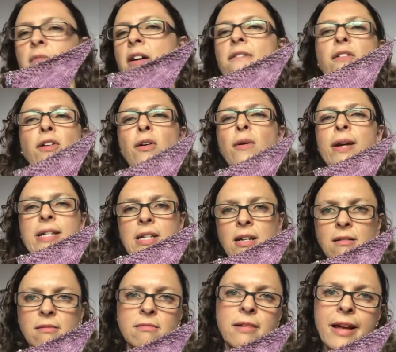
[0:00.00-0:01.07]
I've got no
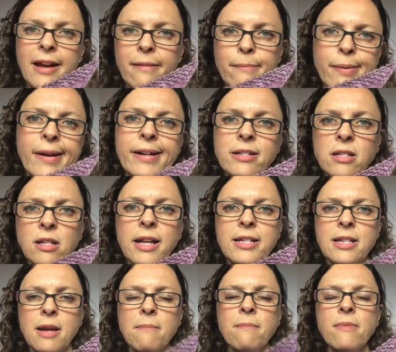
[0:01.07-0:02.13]
idea how to pronounce her
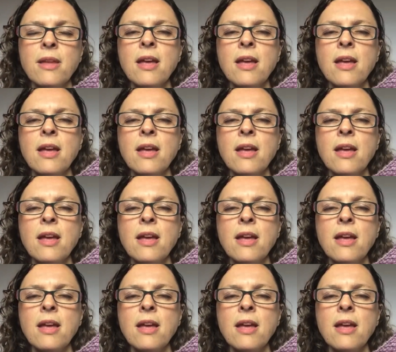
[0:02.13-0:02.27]
last name.